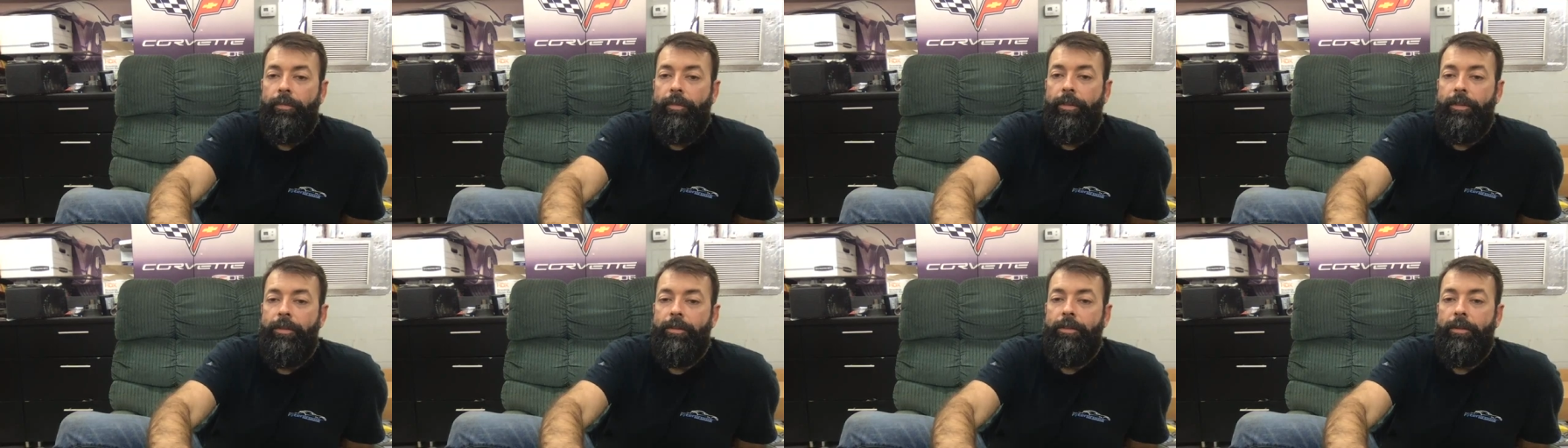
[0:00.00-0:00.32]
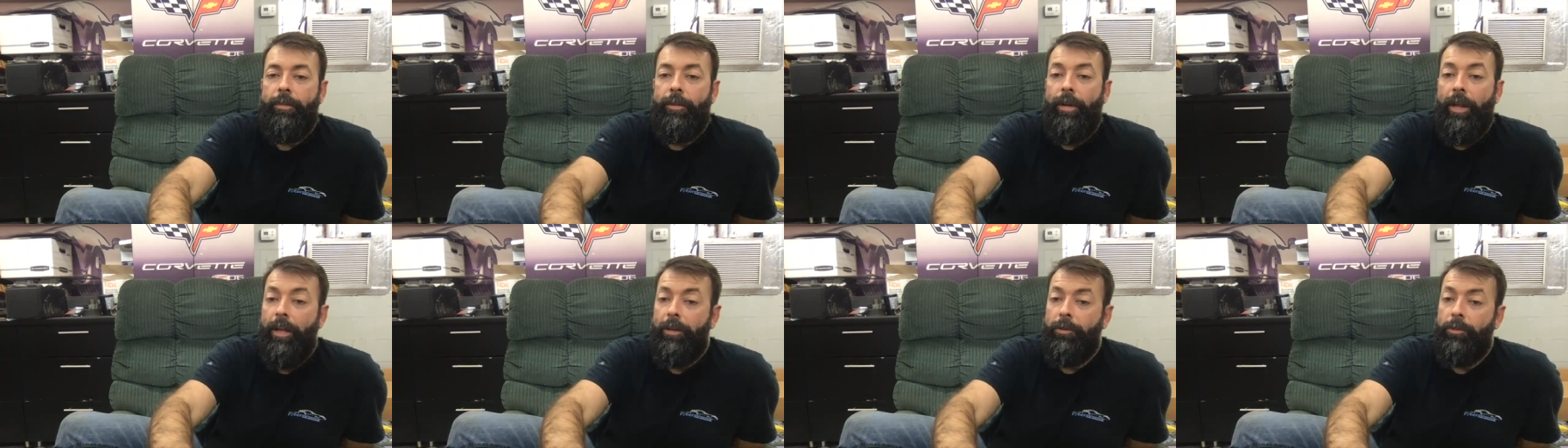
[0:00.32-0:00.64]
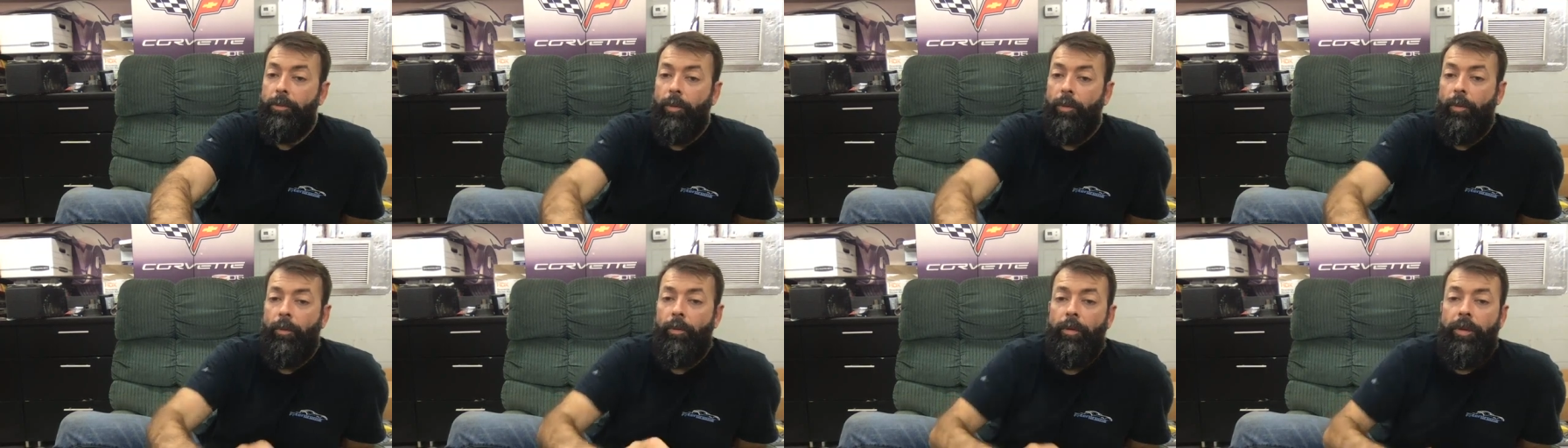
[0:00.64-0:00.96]
Somebody
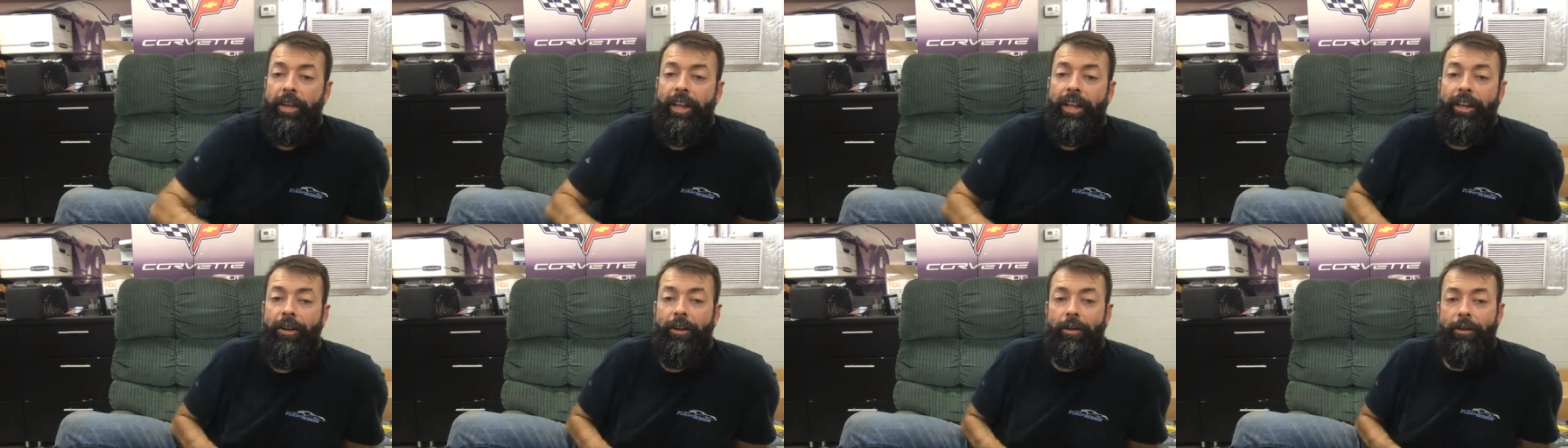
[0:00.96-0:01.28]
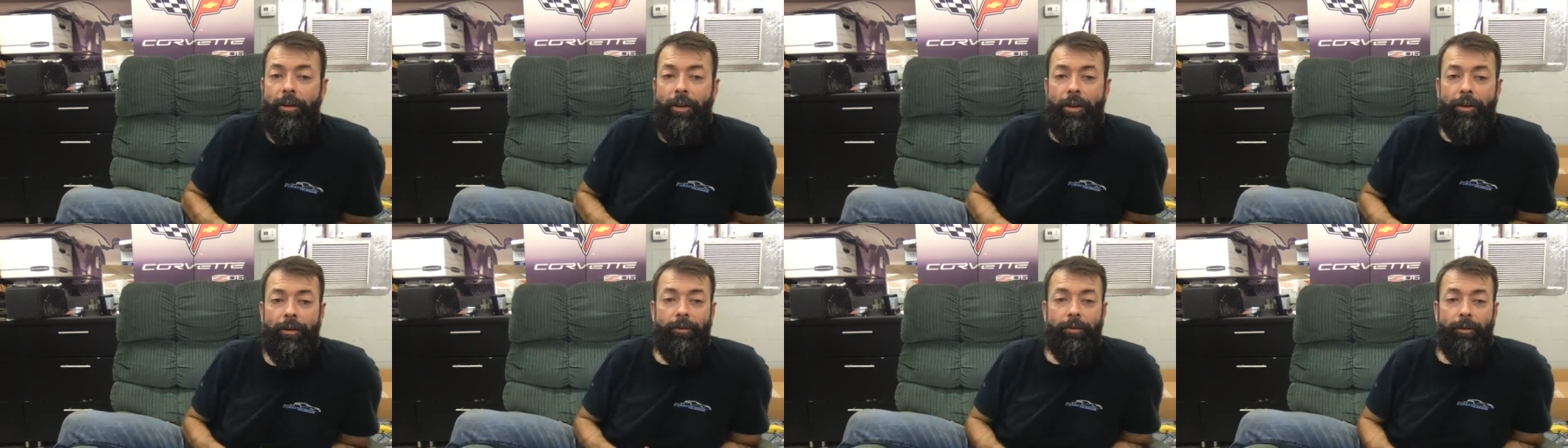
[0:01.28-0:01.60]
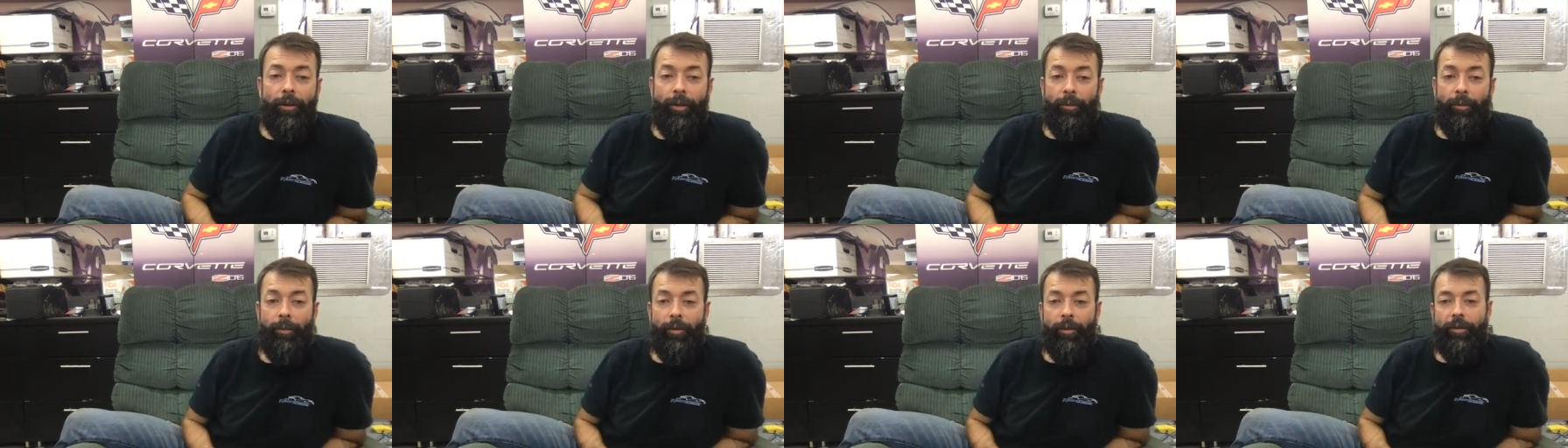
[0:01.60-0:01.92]
asked, where are we getting our dogs from?